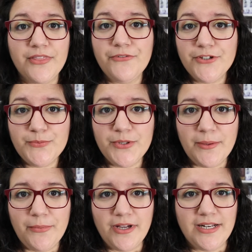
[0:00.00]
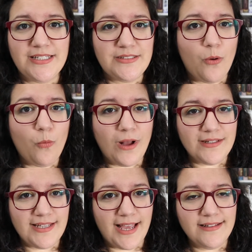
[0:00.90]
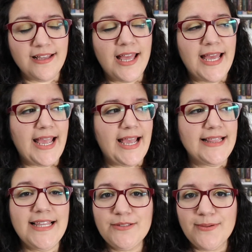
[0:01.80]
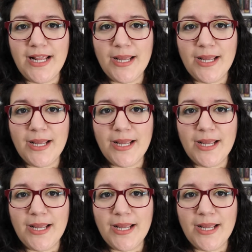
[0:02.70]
The first book I bought is Wildcat, and this one